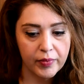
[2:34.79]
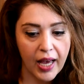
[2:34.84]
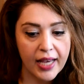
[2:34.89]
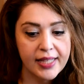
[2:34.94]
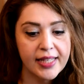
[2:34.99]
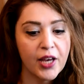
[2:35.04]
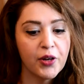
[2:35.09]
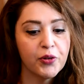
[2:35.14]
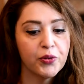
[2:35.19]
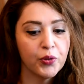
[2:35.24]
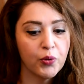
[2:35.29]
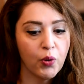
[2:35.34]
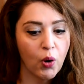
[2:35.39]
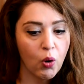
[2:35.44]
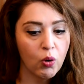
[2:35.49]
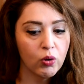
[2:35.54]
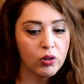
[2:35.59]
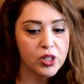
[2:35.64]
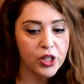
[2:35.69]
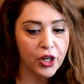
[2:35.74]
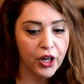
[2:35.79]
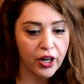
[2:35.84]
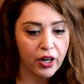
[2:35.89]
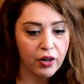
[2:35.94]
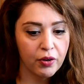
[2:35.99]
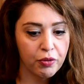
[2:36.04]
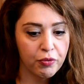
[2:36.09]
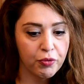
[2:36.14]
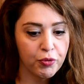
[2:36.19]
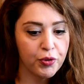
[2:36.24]
as I grew
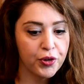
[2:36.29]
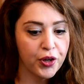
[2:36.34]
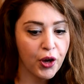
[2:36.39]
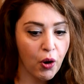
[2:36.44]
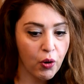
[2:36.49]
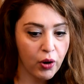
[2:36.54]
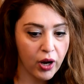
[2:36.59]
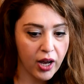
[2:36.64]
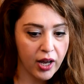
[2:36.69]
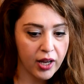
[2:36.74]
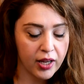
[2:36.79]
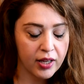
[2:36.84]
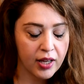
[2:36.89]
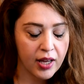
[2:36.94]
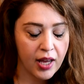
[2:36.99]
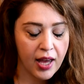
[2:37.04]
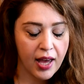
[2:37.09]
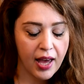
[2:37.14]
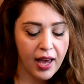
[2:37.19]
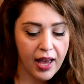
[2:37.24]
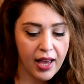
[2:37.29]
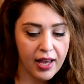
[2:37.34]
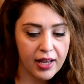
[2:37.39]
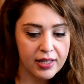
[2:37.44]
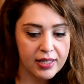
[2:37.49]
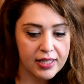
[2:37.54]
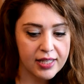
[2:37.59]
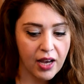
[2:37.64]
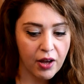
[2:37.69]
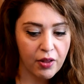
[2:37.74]
older through yoga
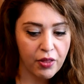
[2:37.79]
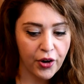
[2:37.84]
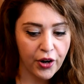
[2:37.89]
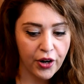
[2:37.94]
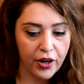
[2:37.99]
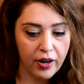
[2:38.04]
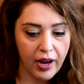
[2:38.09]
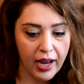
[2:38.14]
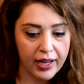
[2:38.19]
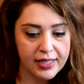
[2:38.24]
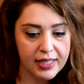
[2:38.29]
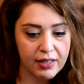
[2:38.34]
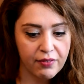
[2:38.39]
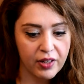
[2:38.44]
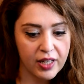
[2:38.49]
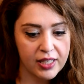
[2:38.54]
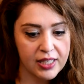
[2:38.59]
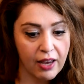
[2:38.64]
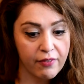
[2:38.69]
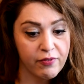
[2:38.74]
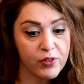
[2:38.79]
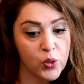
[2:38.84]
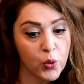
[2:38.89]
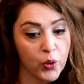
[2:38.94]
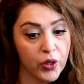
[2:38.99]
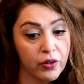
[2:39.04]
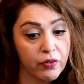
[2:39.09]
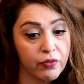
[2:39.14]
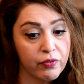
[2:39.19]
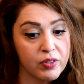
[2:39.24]
and other activities, I've
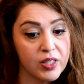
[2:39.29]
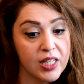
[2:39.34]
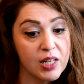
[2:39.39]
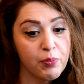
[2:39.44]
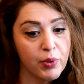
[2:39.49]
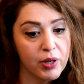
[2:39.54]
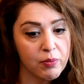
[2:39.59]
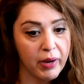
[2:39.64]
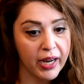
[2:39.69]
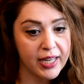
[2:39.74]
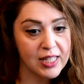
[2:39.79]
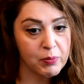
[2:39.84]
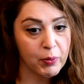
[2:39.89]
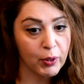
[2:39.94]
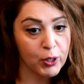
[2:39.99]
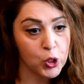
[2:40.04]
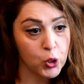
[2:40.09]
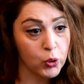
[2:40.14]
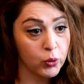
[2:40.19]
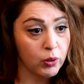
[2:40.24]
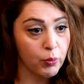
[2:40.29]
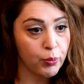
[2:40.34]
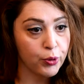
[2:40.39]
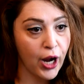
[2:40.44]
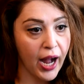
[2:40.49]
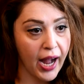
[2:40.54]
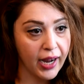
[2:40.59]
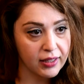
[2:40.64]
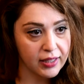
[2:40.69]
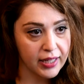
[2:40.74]
sort of deepened my spiritual
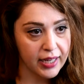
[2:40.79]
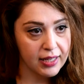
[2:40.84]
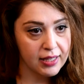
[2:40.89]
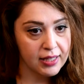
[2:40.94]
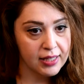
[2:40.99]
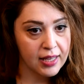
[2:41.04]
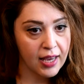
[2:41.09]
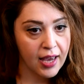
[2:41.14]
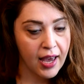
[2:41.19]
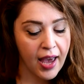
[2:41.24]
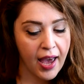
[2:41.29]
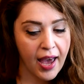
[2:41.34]
practice.